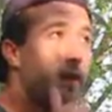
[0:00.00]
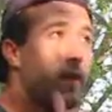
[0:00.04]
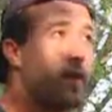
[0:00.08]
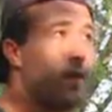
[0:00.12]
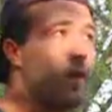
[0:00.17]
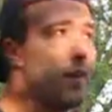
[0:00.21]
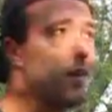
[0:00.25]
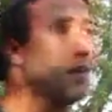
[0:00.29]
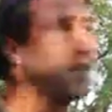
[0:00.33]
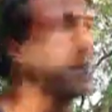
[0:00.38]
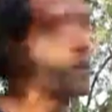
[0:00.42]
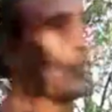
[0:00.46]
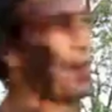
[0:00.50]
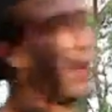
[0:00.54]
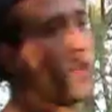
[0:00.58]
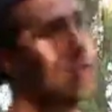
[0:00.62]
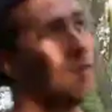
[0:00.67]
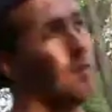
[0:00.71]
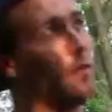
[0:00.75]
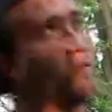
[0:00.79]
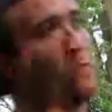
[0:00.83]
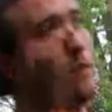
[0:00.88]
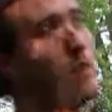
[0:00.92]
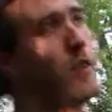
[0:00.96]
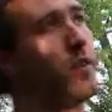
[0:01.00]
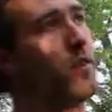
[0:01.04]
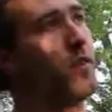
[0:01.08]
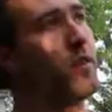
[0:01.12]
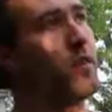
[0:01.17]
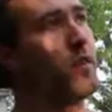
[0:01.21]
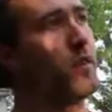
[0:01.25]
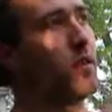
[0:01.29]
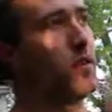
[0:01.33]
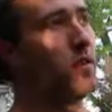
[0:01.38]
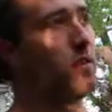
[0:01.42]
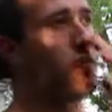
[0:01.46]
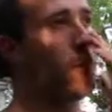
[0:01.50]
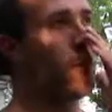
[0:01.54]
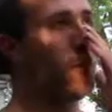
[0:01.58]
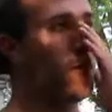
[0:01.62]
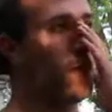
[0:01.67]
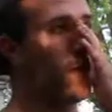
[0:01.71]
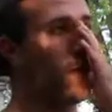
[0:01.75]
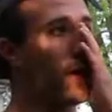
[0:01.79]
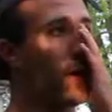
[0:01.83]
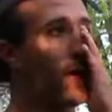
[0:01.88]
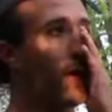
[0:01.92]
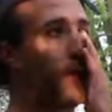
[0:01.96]
anything. Check the weather
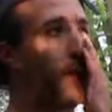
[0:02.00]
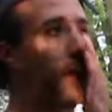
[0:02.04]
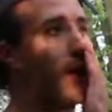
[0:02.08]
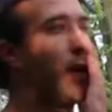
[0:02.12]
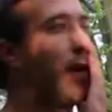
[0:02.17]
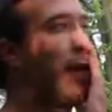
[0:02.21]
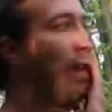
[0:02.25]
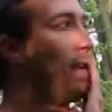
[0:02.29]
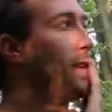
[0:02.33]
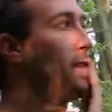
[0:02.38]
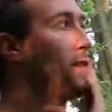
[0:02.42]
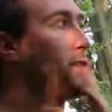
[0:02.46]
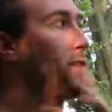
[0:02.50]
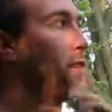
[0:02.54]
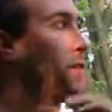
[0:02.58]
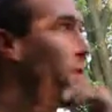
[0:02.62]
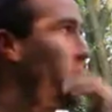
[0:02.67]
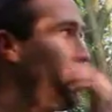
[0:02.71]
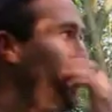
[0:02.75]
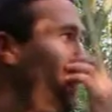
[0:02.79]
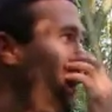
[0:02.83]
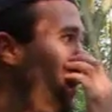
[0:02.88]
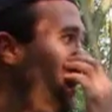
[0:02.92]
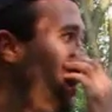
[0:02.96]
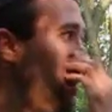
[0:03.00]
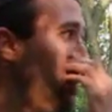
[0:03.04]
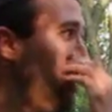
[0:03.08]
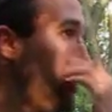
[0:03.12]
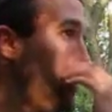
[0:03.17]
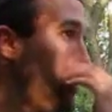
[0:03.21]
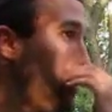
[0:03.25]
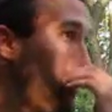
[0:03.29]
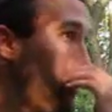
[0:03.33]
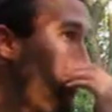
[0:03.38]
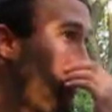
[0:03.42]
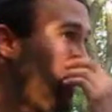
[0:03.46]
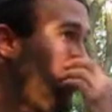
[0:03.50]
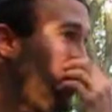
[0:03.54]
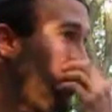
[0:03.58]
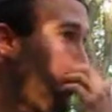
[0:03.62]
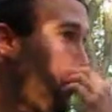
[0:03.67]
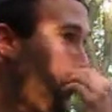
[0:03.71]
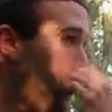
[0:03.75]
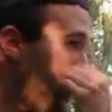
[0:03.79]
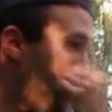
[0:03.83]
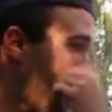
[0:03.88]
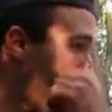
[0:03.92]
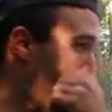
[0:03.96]
forecast, or just
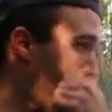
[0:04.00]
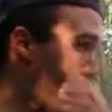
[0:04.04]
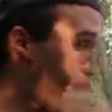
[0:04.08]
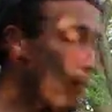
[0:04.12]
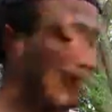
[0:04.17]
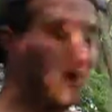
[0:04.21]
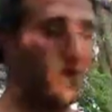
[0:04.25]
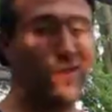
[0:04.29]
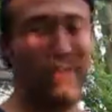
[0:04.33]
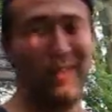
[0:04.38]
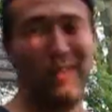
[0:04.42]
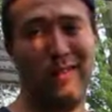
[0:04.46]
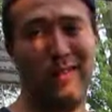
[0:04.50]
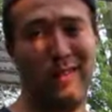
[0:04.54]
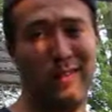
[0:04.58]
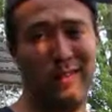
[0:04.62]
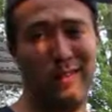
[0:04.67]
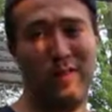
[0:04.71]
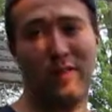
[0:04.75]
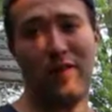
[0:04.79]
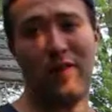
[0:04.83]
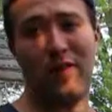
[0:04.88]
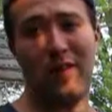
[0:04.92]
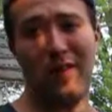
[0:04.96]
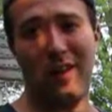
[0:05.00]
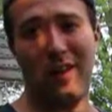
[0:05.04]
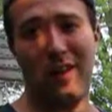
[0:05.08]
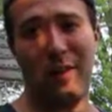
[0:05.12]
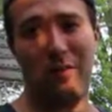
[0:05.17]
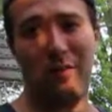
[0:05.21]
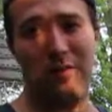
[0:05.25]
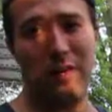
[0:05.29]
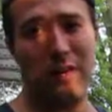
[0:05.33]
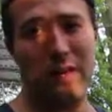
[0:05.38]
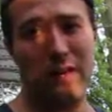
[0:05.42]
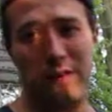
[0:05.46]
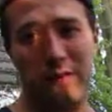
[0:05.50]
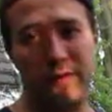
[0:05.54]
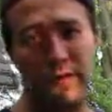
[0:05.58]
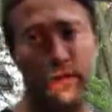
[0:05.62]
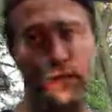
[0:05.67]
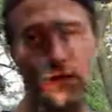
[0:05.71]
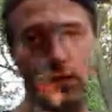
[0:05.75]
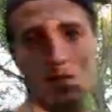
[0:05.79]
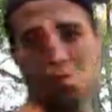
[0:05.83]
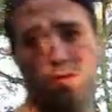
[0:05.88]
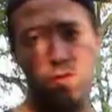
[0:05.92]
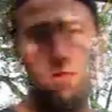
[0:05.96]
if you're like me, I
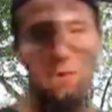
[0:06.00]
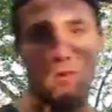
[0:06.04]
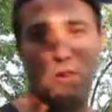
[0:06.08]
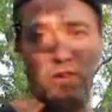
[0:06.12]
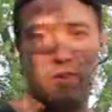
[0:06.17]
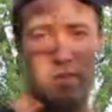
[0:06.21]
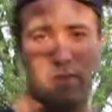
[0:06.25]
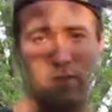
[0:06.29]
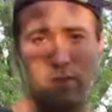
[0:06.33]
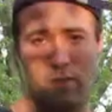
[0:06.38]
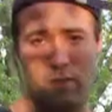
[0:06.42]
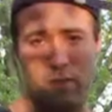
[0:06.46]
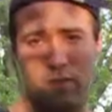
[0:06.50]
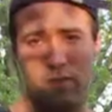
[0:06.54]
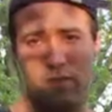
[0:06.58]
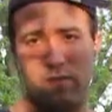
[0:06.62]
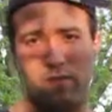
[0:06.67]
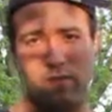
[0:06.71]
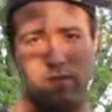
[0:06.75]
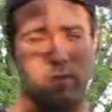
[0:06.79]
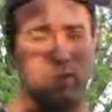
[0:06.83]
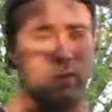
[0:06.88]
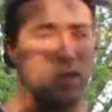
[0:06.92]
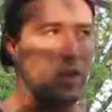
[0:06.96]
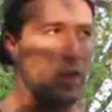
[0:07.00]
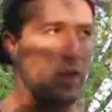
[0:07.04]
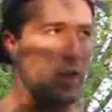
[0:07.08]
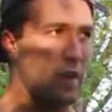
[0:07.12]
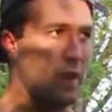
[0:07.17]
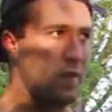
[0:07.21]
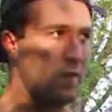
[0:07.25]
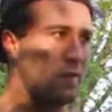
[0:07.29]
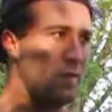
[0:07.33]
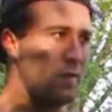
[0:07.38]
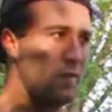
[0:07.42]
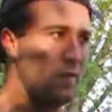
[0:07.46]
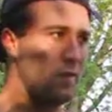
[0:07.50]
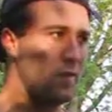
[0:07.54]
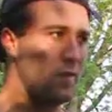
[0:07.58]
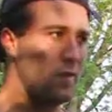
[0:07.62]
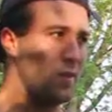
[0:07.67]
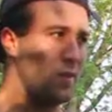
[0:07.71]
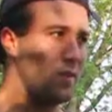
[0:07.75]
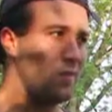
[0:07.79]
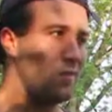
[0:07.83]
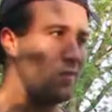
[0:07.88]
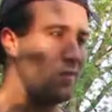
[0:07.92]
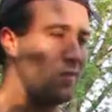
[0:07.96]
really don't trust the weather forecast.
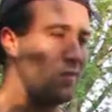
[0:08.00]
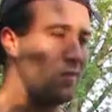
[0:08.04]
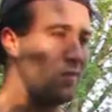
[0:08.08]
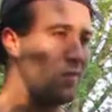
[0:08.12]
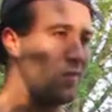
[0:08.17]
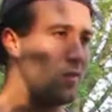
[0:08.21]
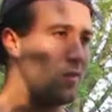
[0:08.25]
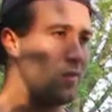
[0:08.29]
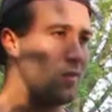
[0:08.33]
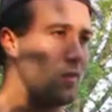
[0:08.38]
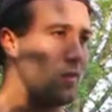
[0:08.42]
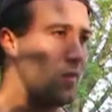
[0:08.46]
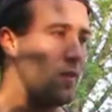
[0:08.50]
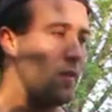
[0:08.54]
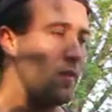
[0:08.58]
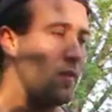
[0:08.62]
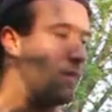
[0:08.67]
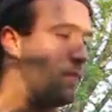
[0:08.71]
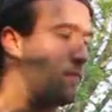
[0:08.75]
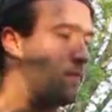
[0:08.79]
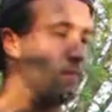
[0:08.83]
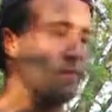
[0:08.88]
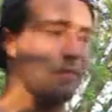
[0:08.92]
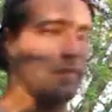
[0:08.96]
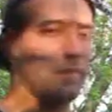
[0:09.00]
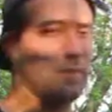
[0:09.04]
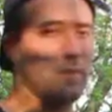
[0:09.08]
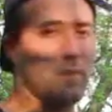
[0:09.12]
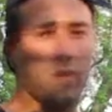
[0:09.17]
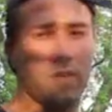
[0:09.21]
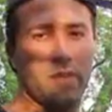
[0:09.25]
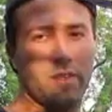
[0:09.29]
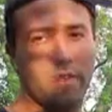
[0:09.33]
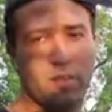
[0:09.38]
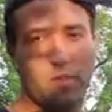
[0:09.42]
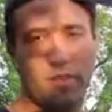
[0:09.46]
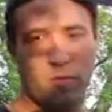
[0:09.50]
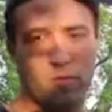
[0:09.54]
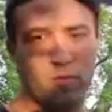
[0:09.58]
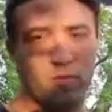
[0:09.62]
Just I just don't